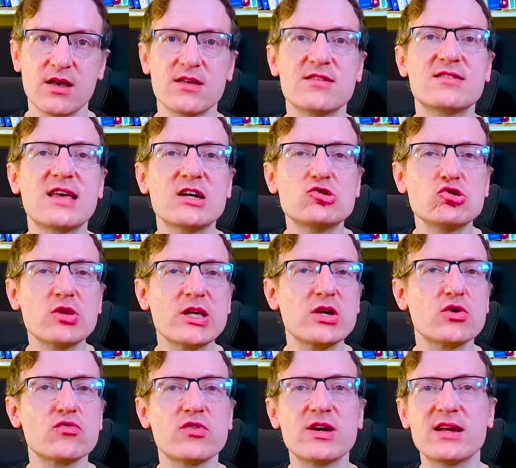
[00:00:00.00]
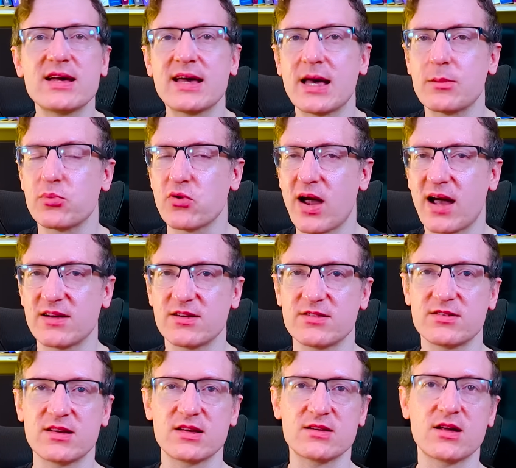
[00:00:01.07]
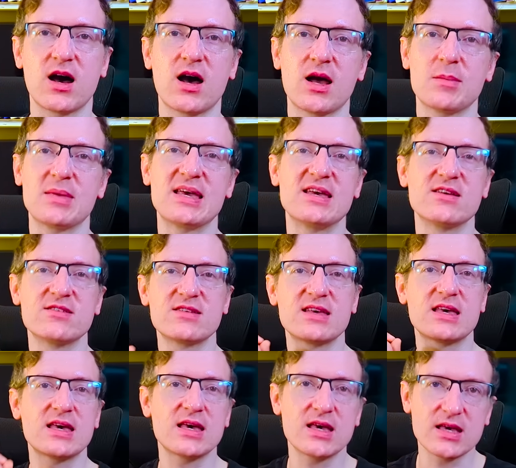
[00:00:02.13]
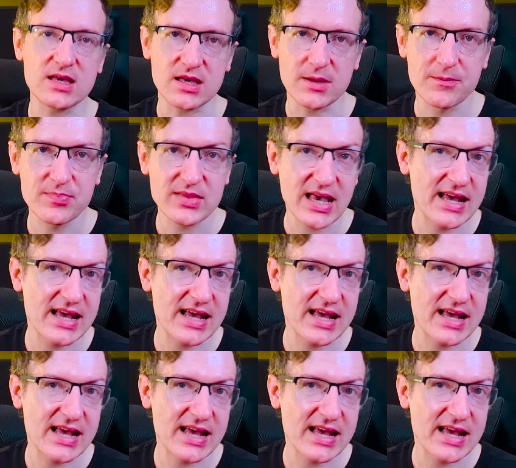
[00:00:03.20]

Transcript: Scheduling your reading and practicing time is key,